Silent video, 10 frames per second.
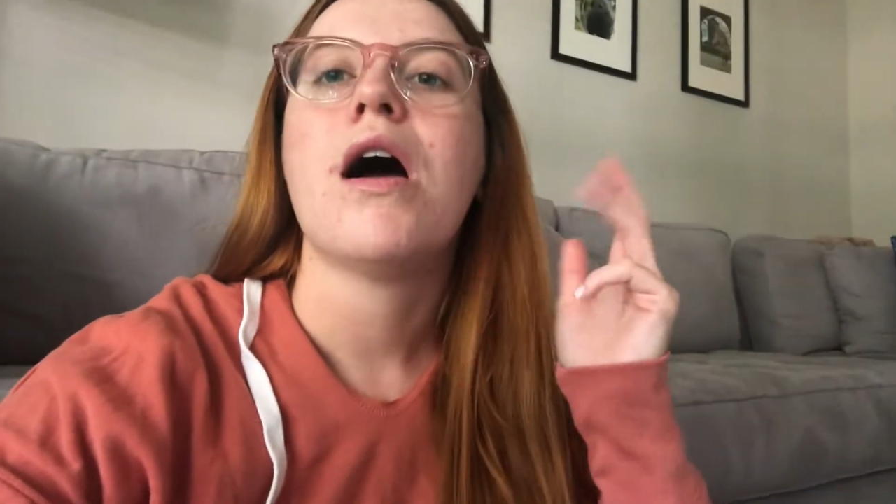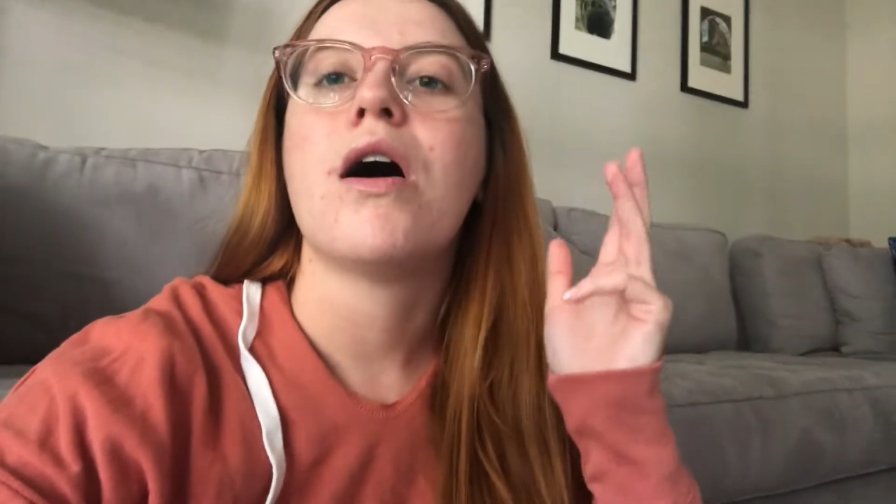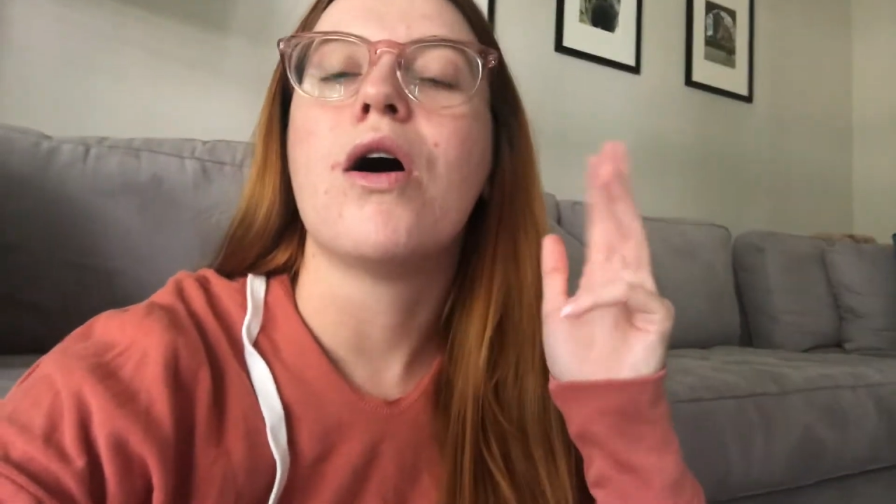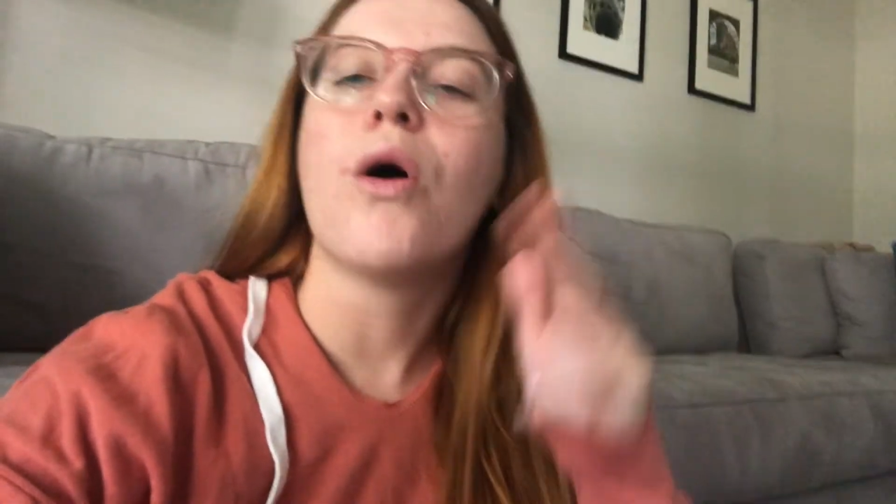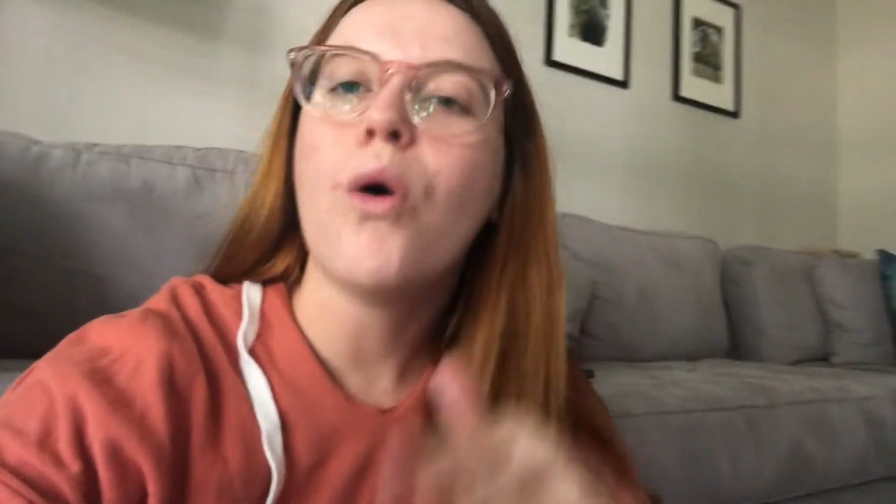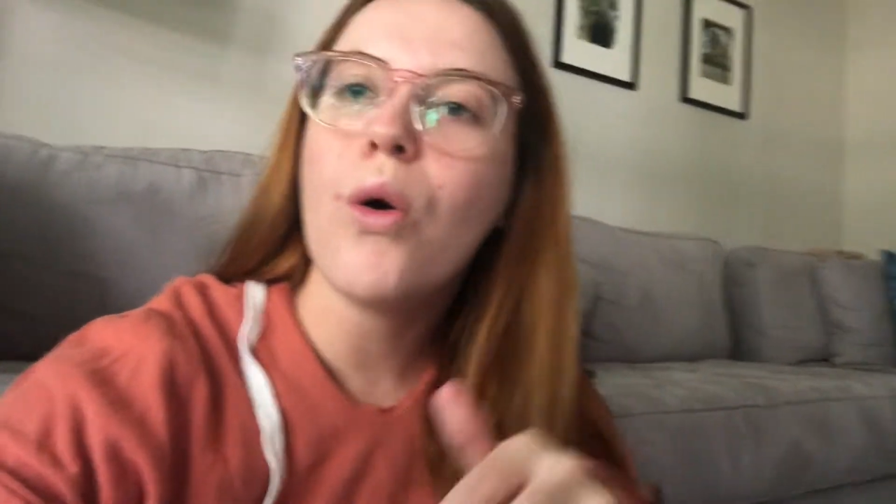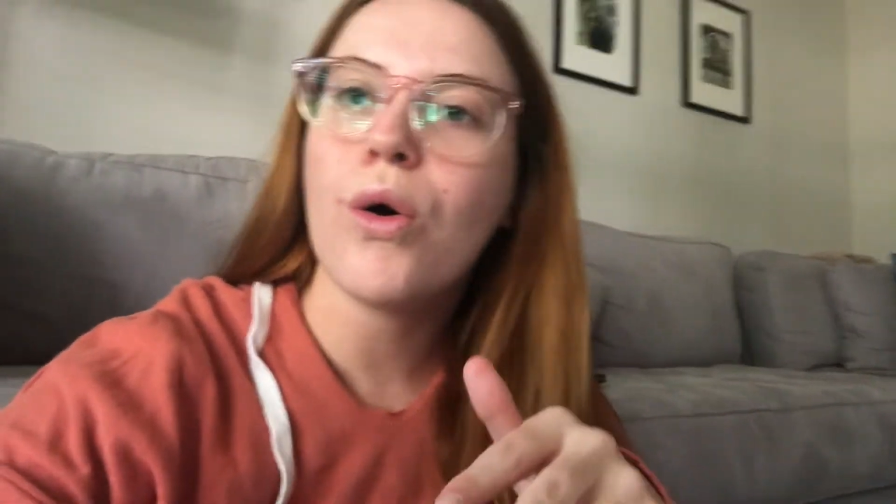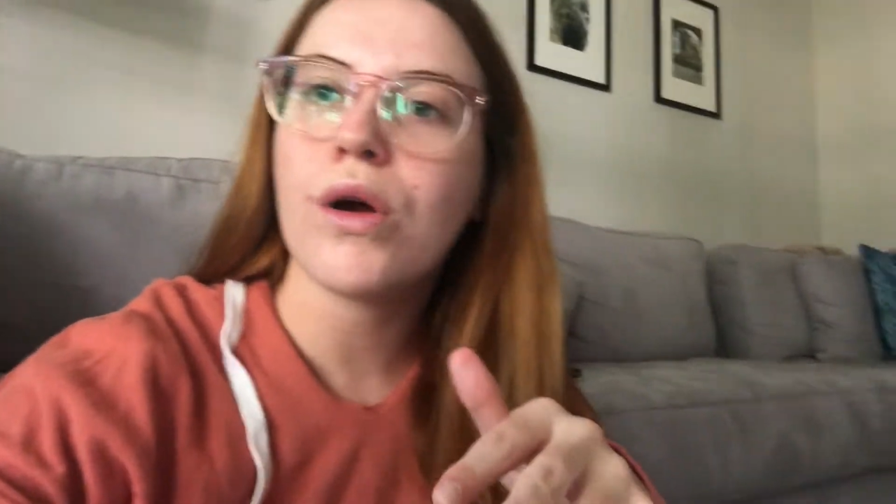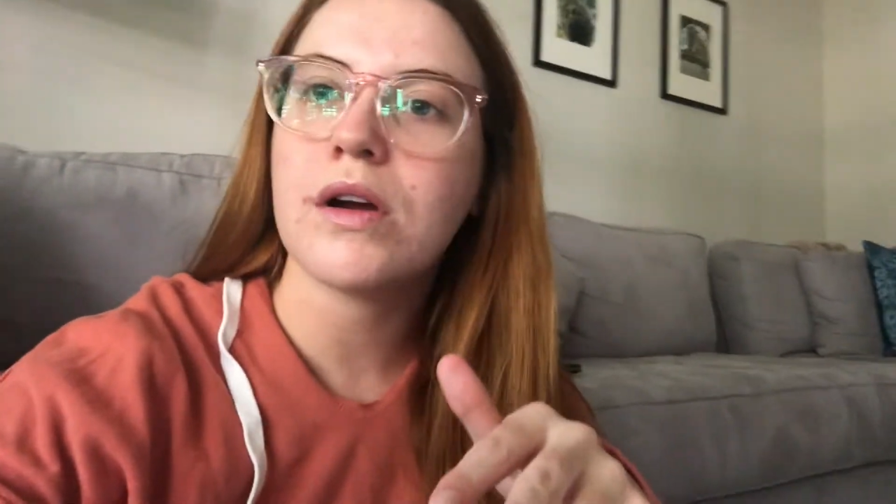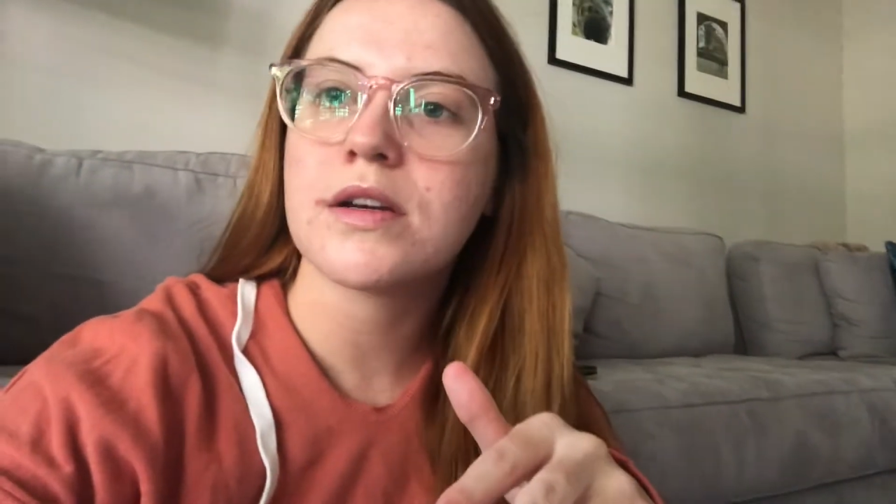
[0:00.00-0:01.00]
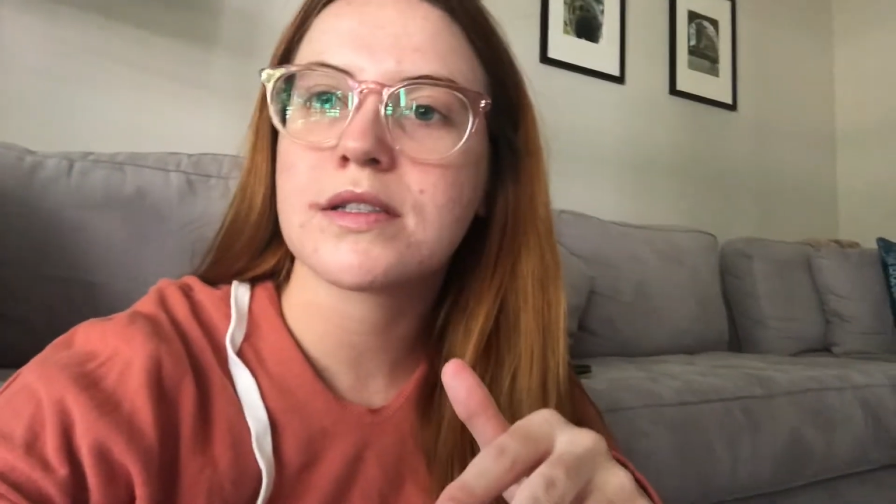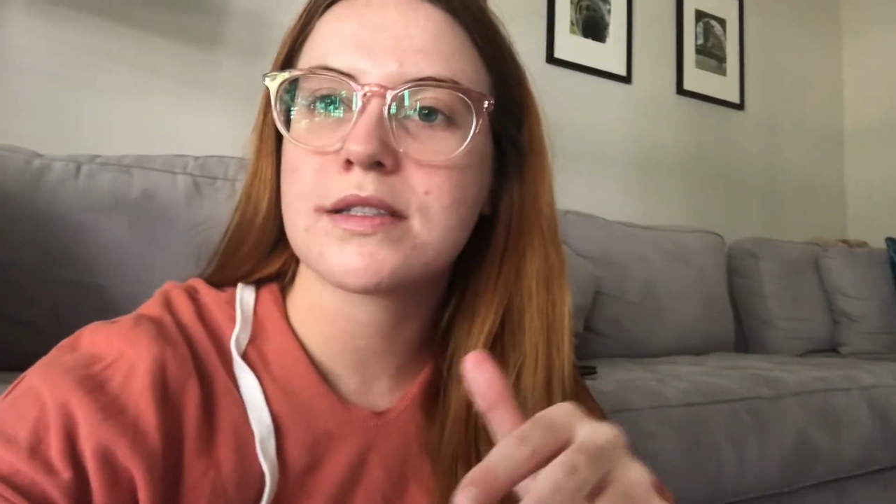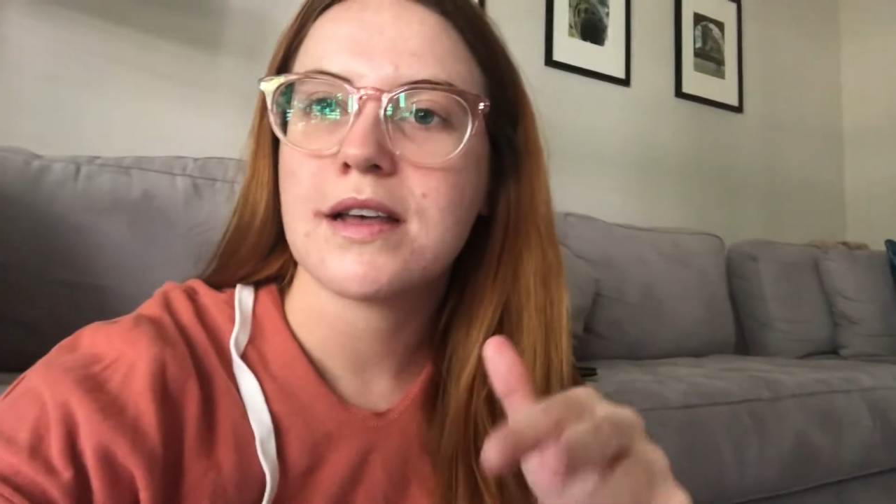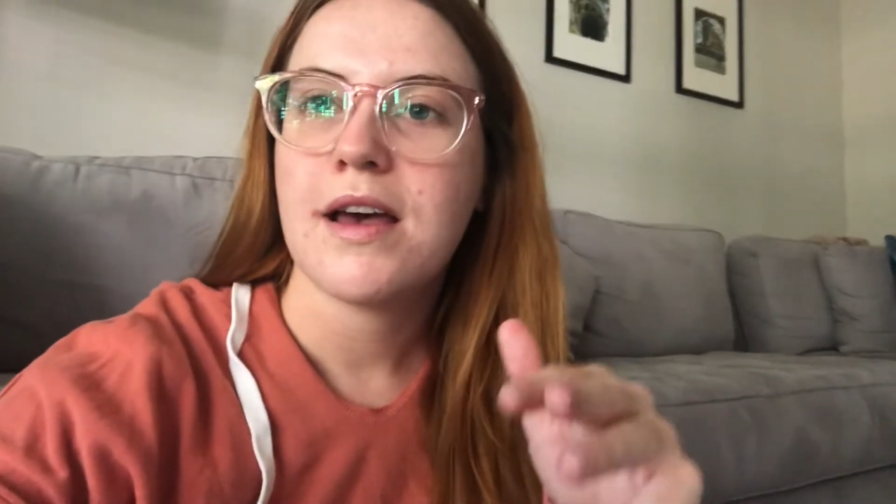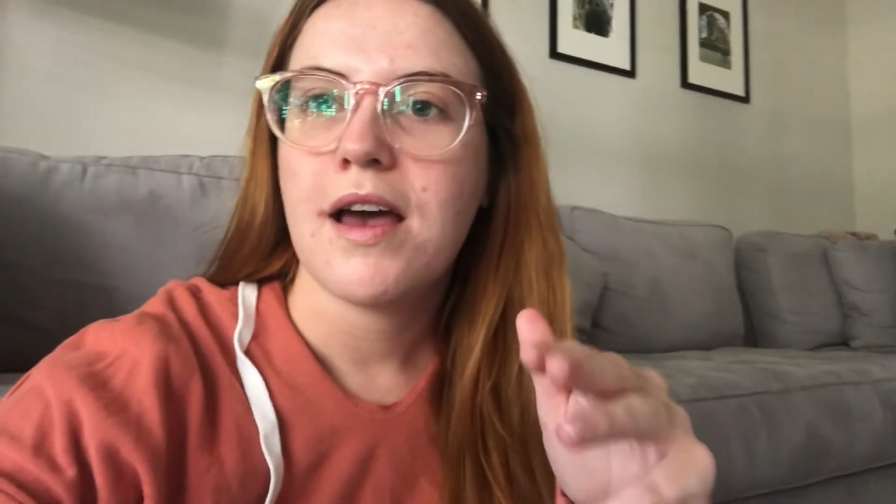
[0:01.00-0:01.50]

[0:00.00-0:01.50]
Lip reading: a horse,